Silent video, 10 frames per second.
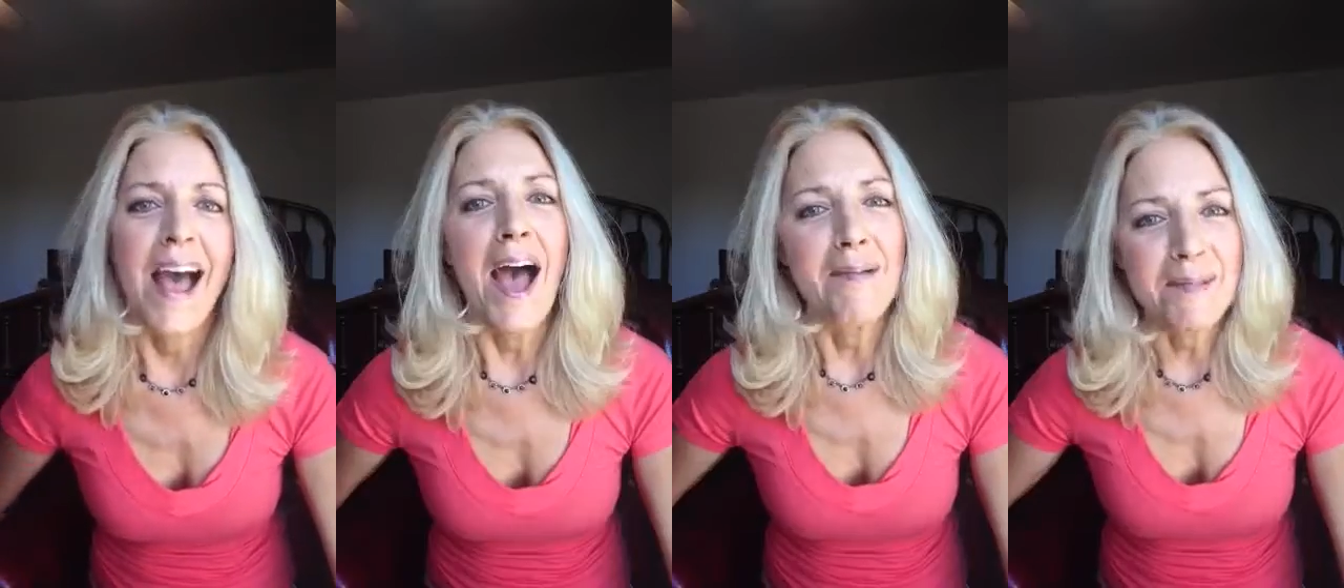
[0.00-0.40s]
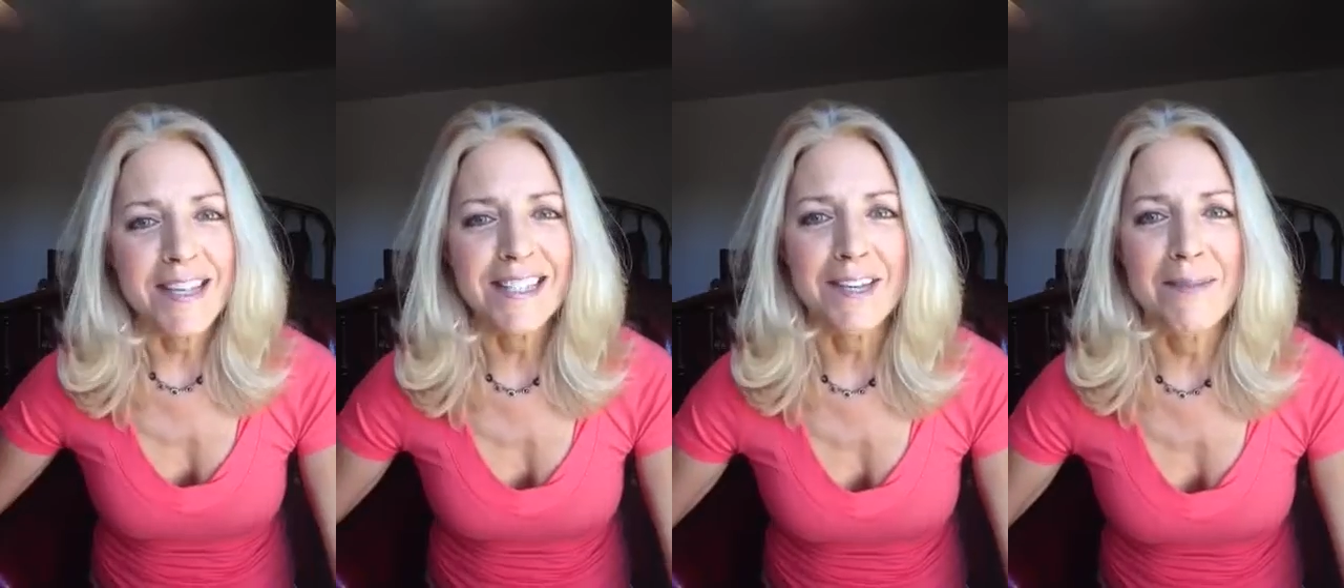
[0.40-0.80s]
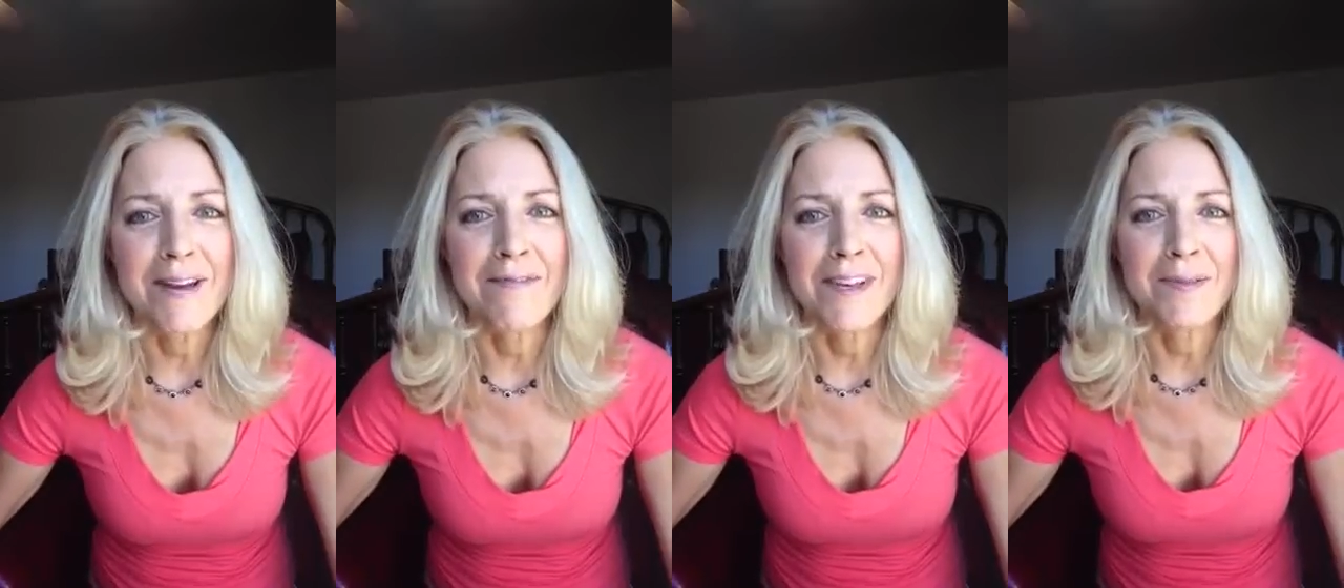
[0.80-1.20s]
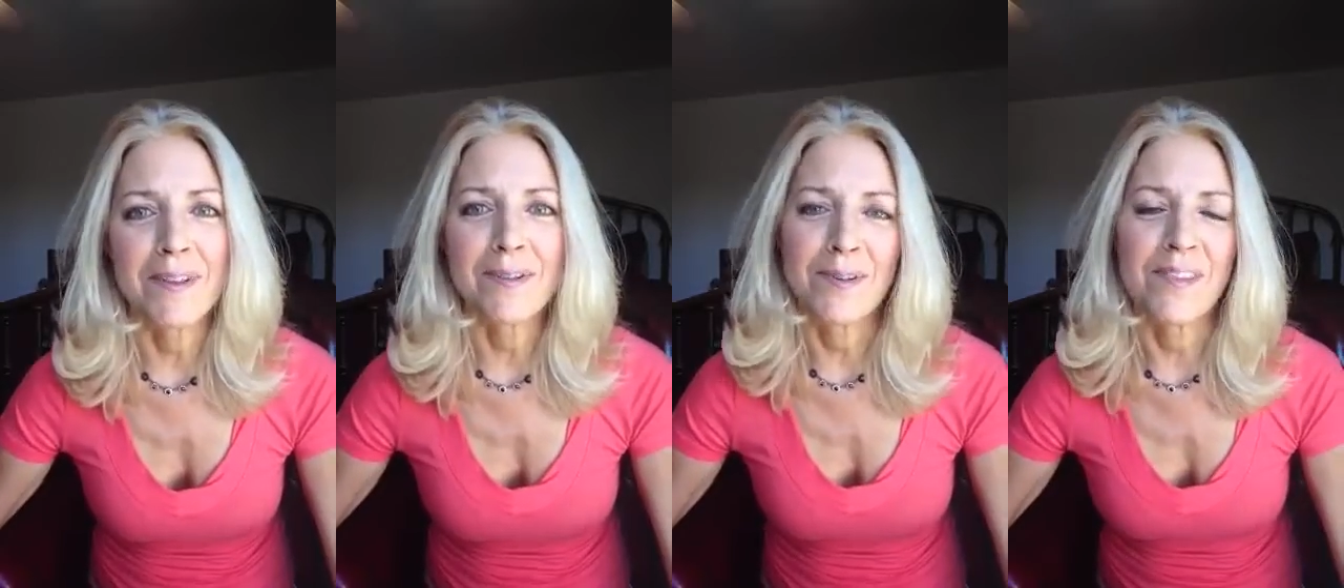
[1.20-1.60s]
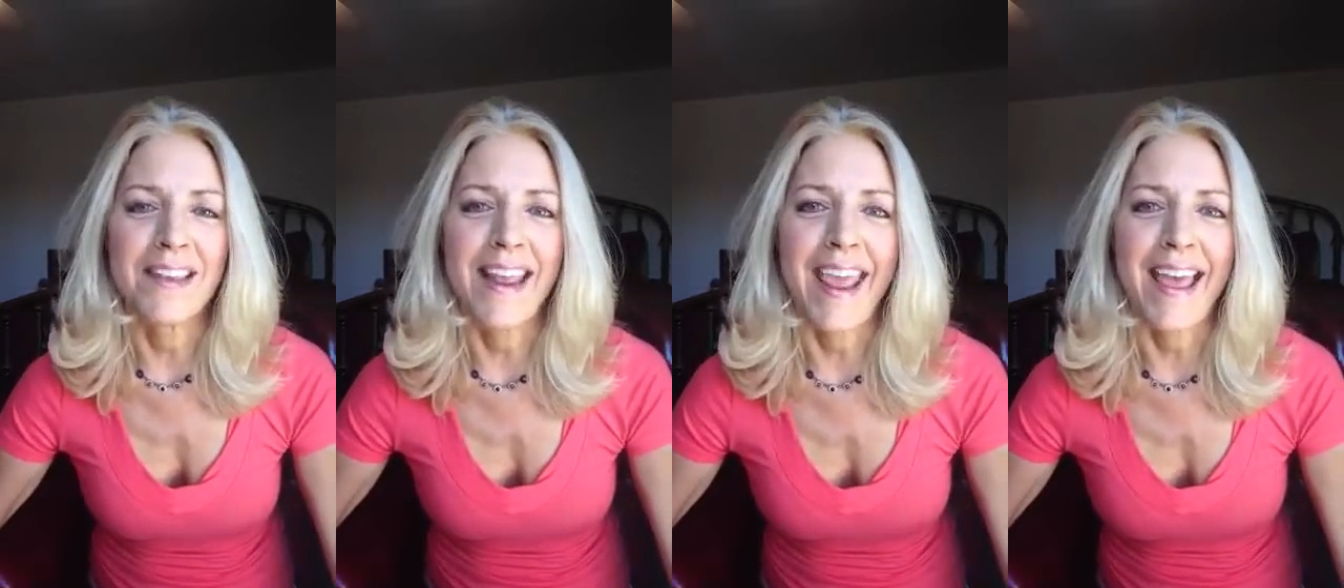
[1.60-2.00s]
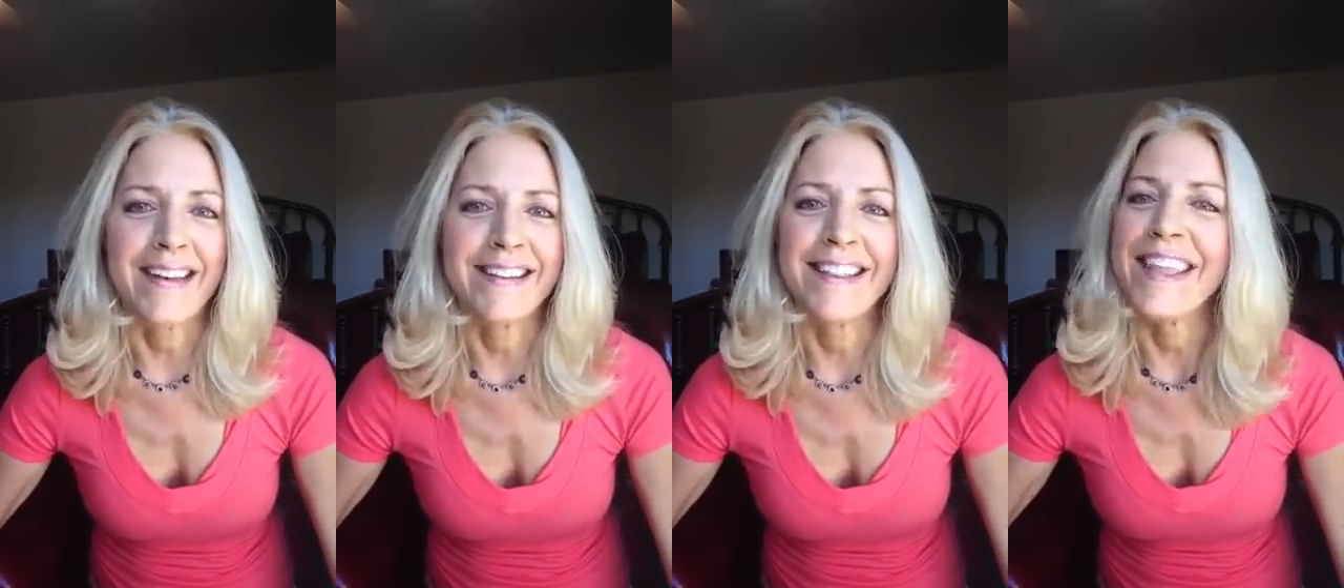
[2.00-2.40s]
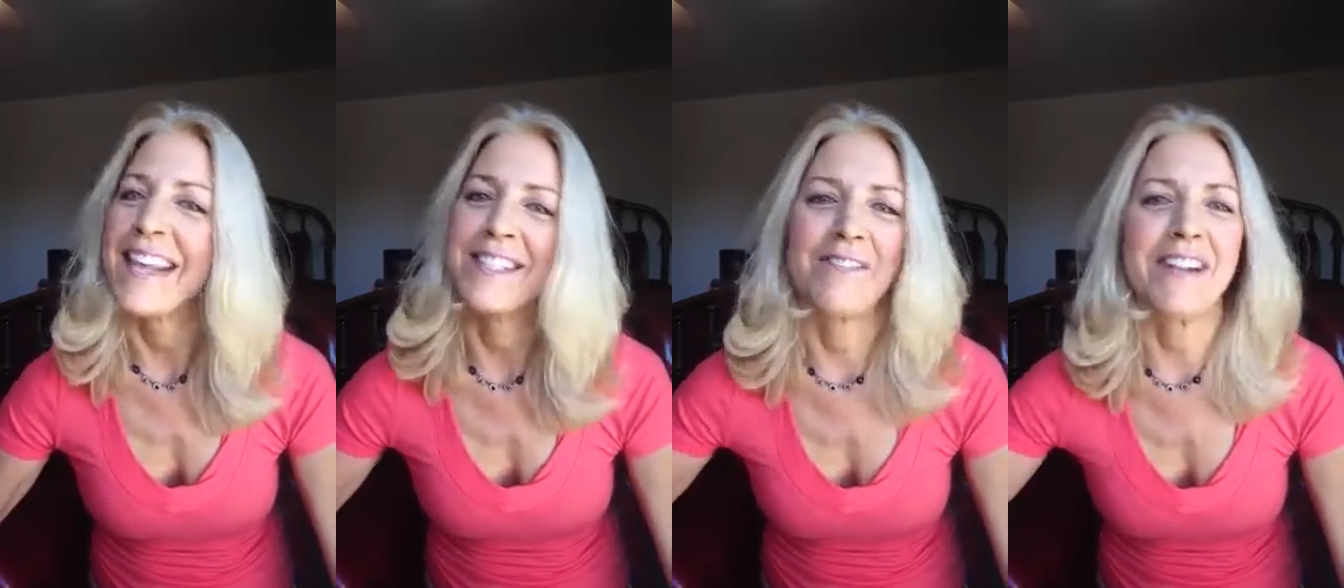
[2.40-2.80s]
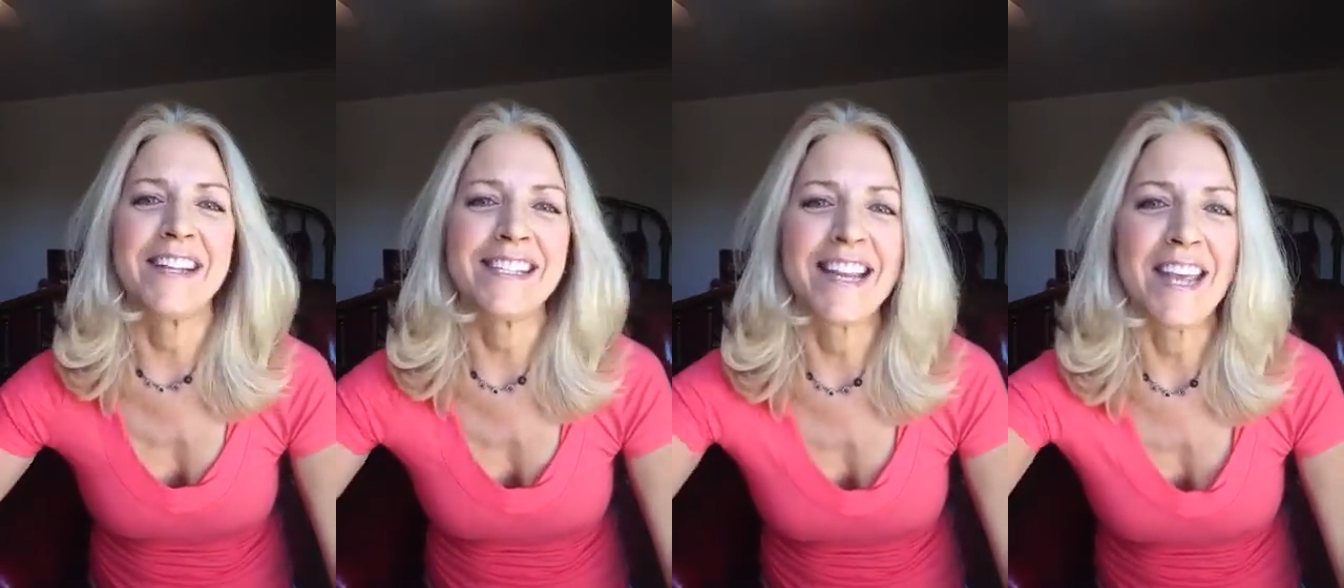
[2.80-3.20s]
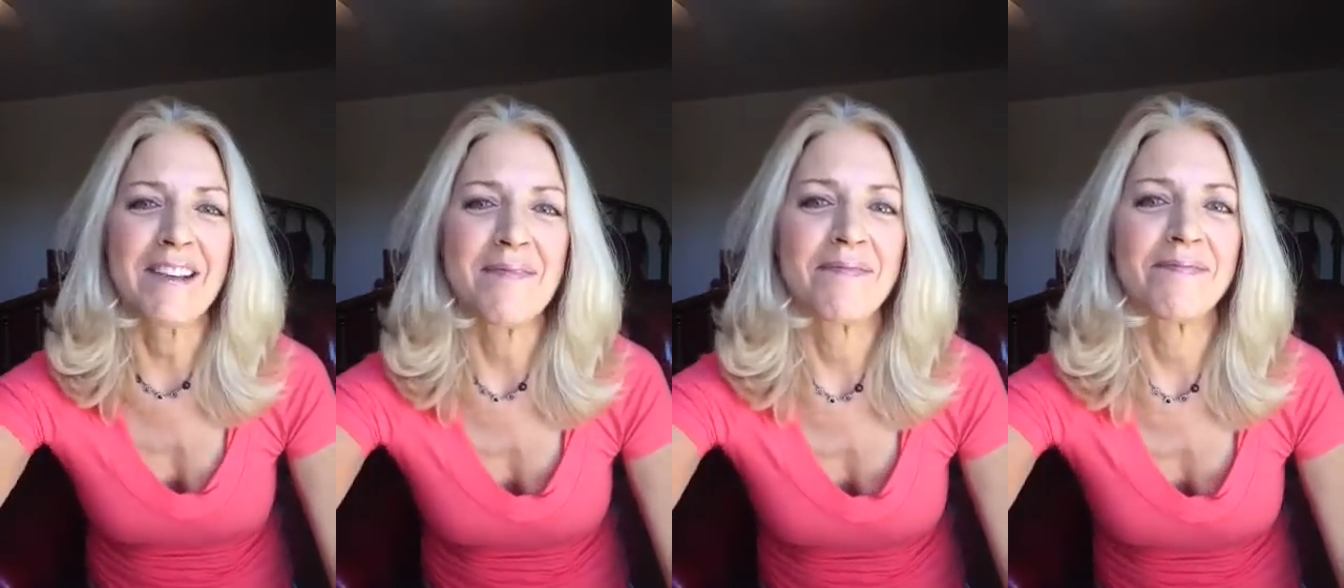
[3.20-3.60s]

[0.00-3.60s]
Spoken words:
I'm Lisa Greenfield with Truth in Hand. Thanks for listening.